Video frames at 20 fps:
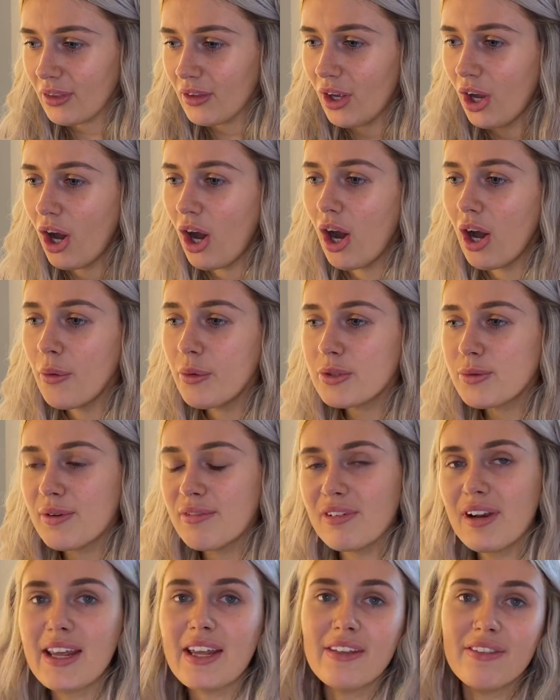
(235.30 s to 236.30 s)
I was with
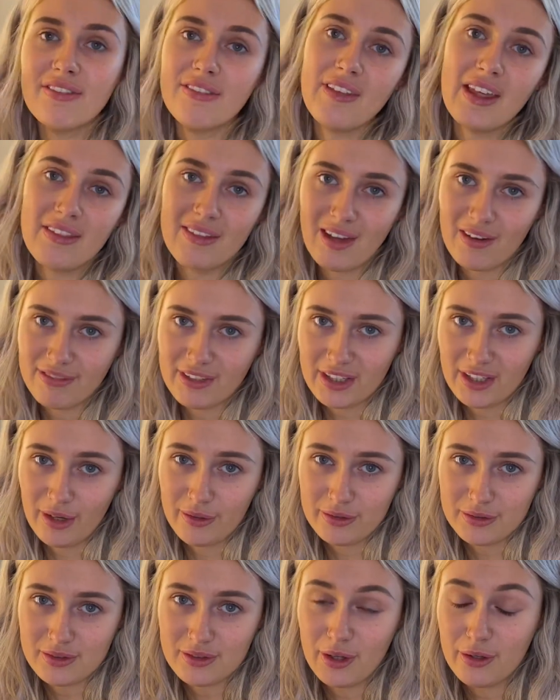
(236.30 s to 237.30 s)
Leighton in that video,
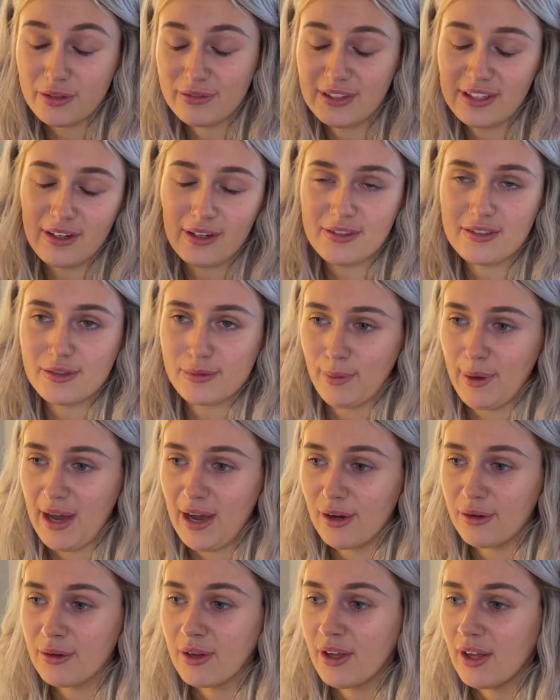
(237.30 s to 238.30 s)
those videos as
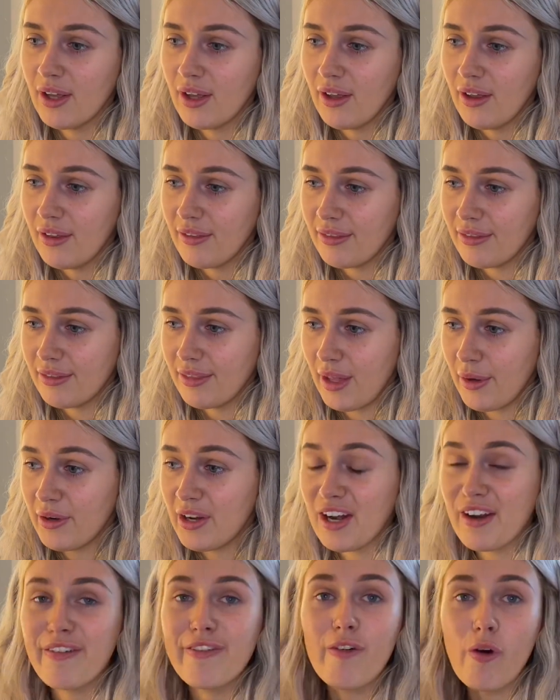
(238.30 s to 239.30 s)
well. They were
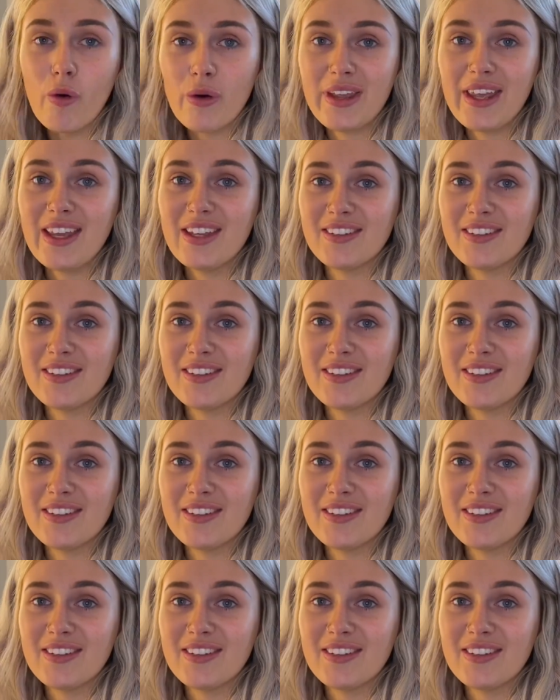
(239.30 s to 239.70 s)
nearly 4 years